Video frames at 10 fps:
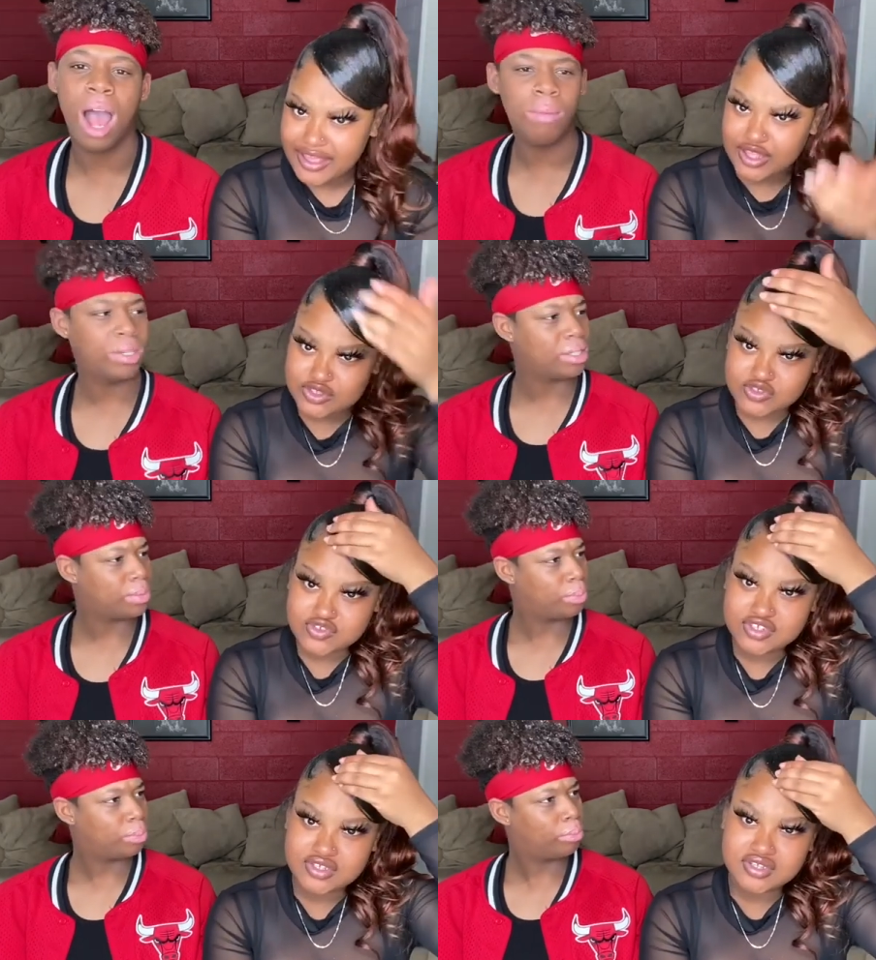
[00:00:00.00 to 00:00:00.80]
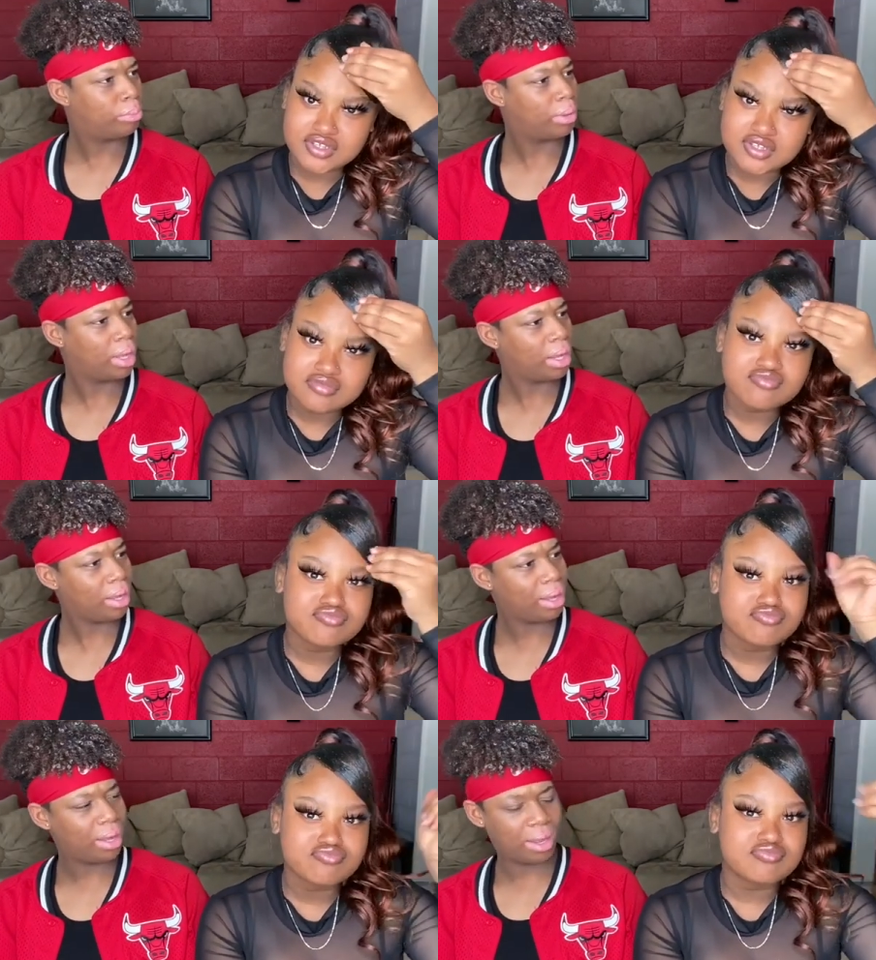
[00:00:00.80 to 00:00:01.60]
Speaker 1: I'm just...
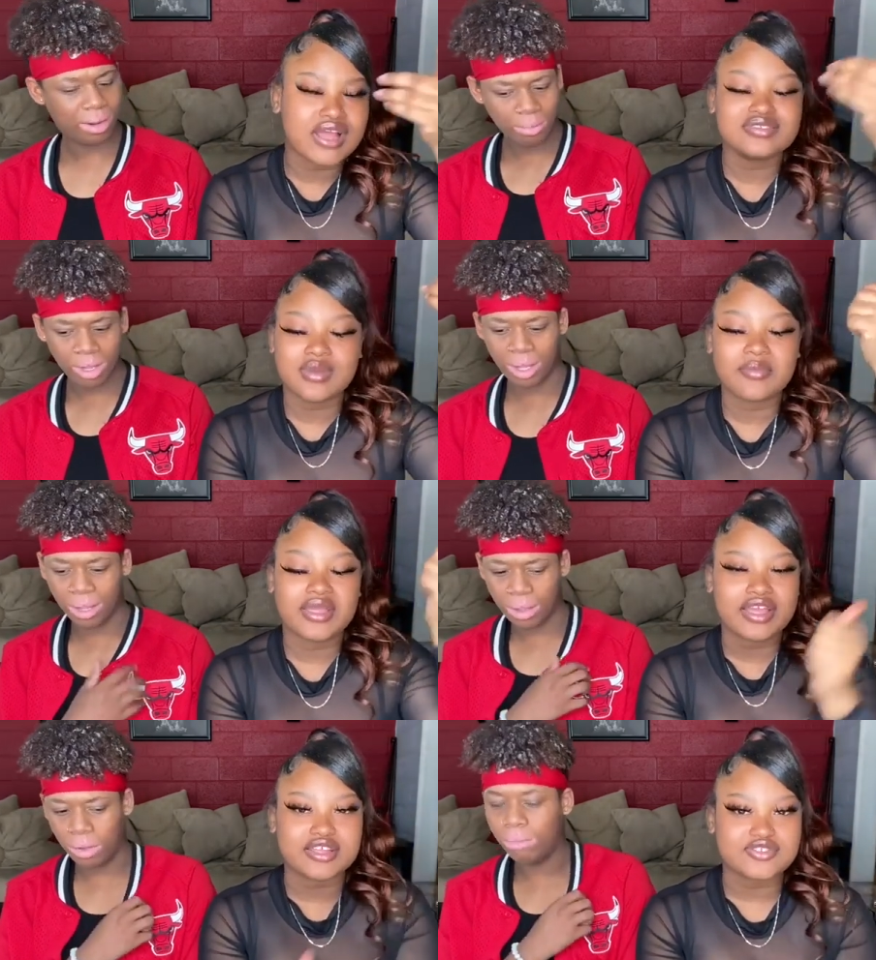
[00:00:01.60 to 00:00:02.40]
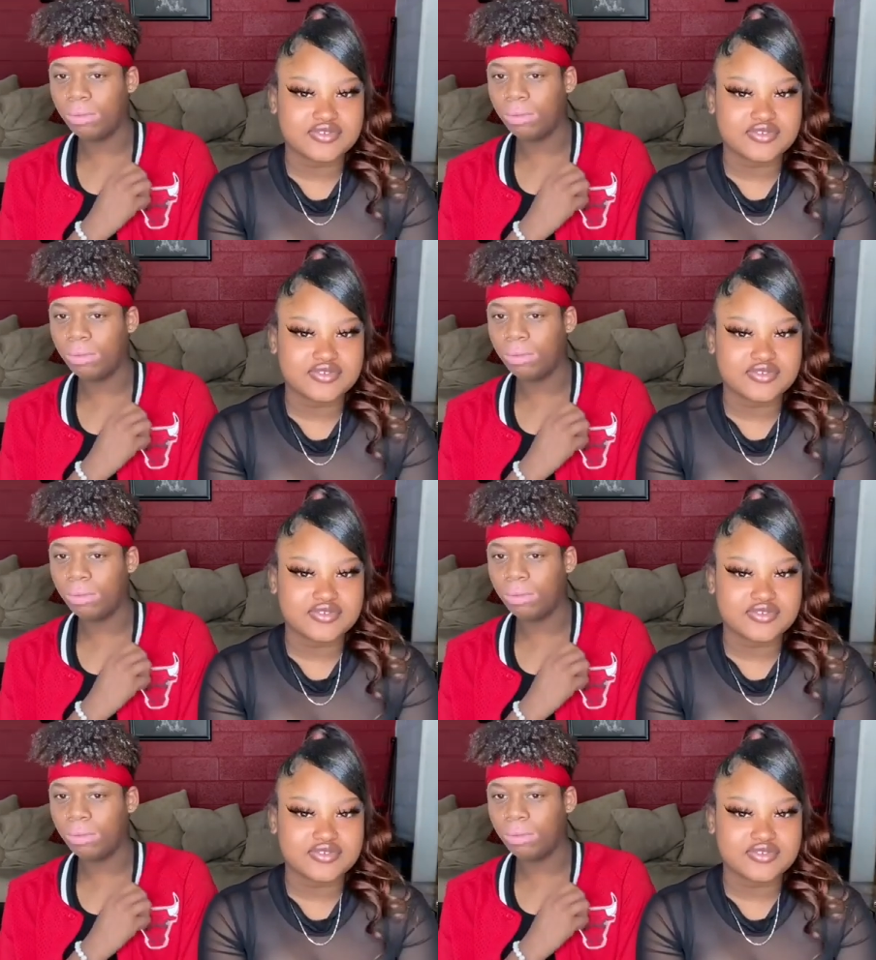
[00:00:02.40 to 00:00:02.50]
Man, That's my big.